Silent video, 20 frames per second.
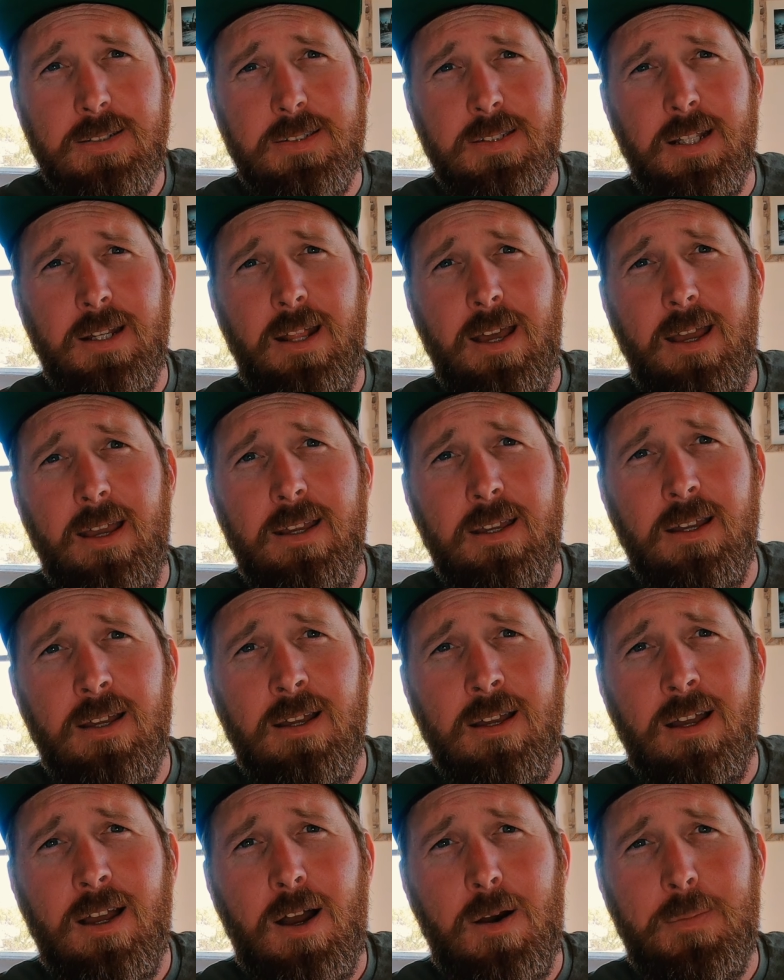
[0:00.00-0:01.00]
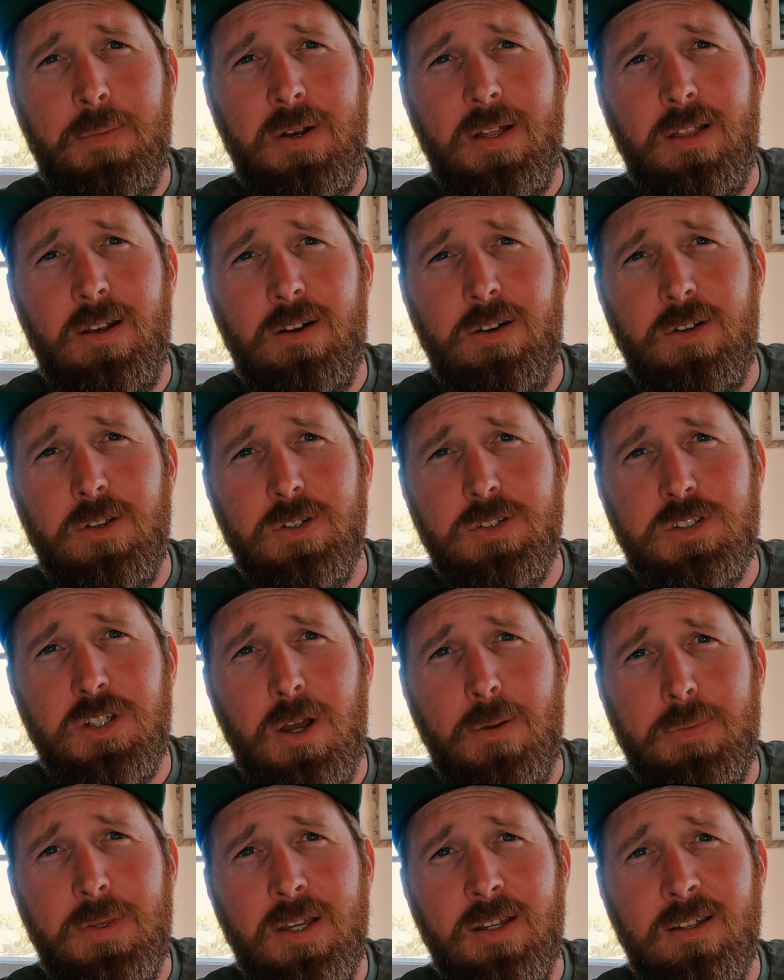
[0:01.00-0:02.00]
Today, I'm going to introduce
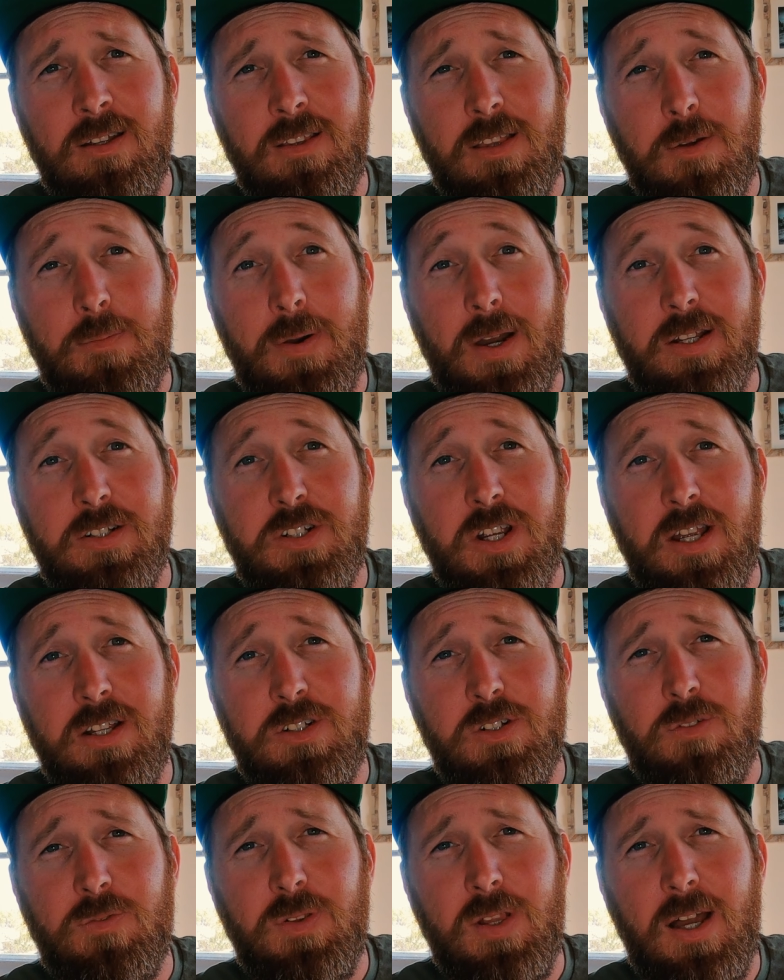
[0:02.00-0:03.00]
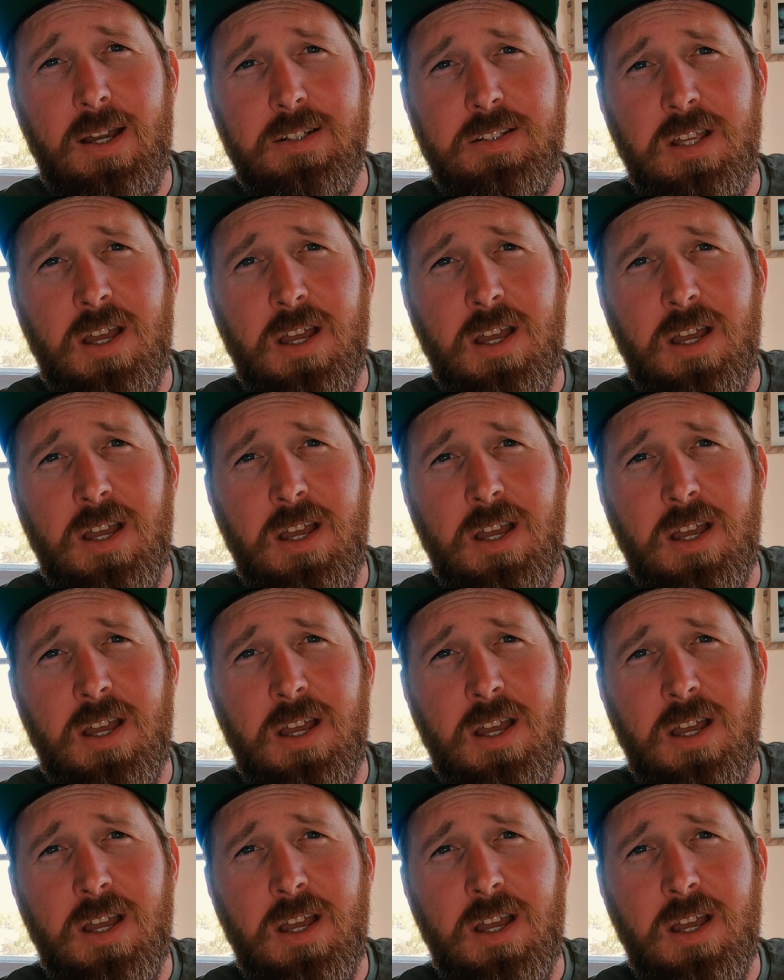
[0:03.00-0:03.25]
something that might change your fly